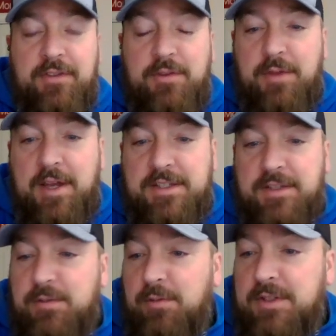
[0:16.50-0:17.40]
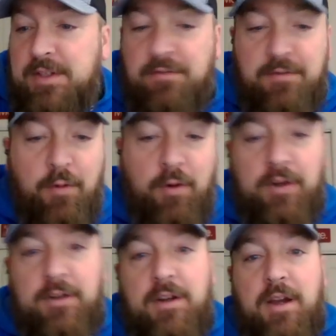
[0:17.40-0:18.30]
2024.
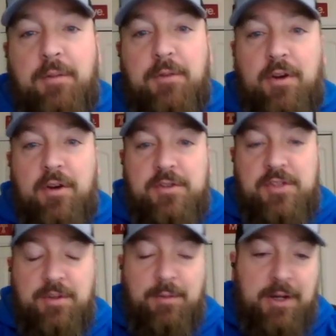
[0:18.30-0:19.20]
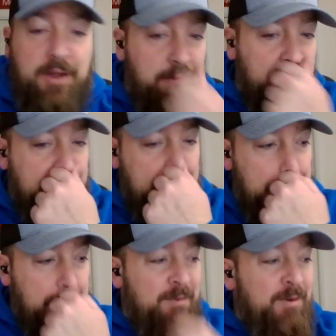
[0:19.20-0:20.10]
I'm your host, Jim Montgomery.
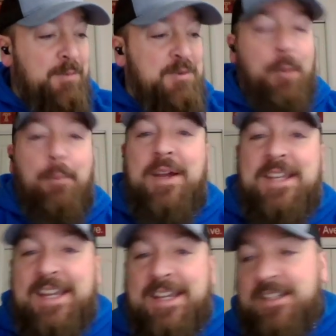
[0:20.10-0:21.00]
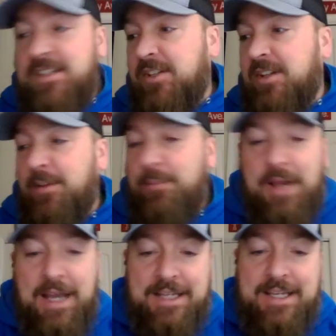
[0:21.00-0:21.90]
Welcome to a Monday edition of the
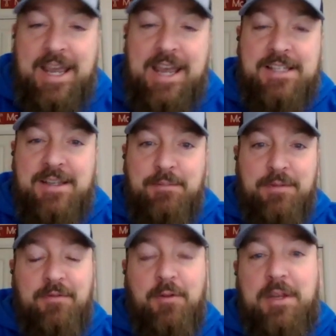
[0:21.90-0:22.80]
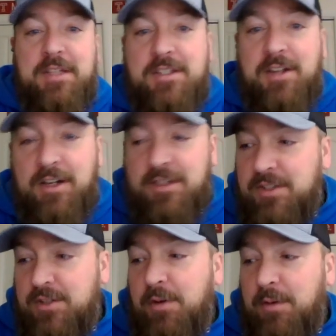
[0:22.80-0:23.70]
podcast. Before we get started,
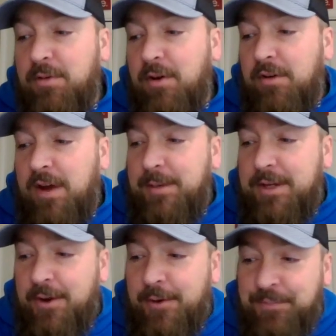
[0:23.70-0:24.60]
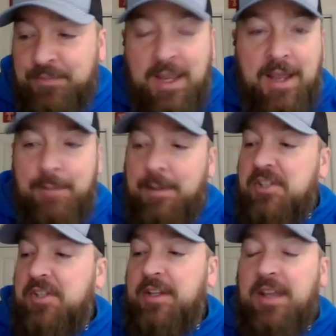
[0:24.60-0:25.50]
just a quick programming note. I
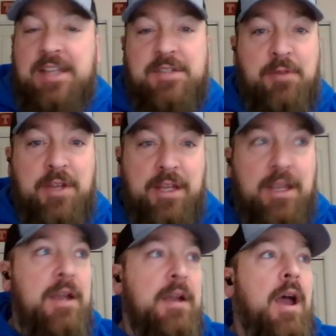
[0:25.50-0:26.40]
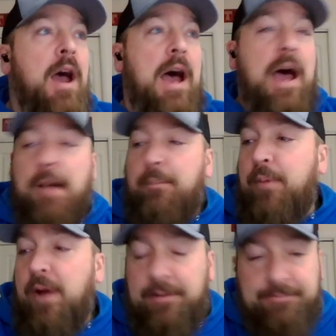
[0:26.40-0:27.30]
mentioned it last week,
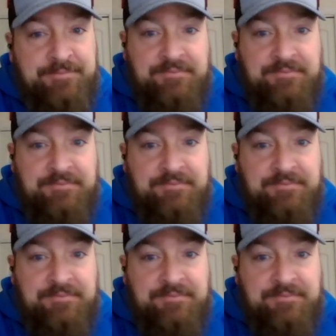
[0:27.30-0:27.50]
but